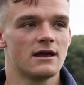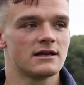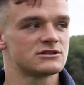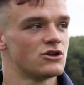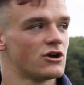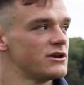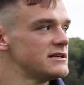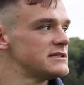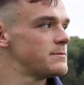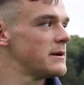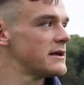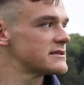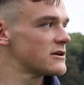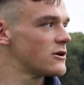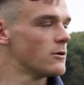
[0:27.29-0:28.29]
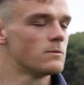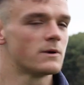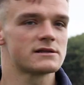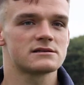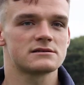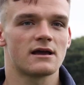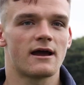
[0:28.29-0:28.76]
it's not an easy place to come
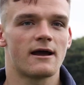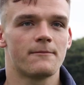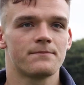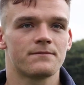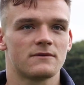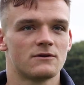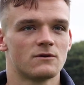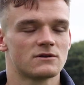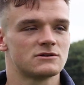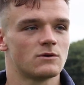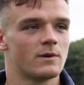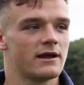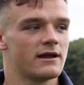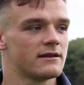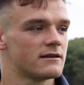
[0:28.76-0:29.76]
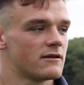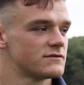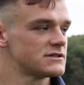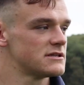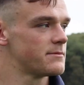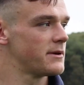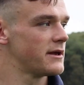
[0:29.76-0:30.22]
when it's, you know, it's away, and
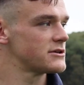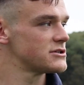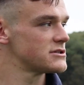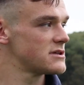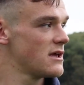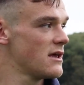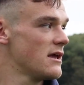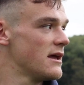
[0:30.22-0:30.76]
obviously the pitch is,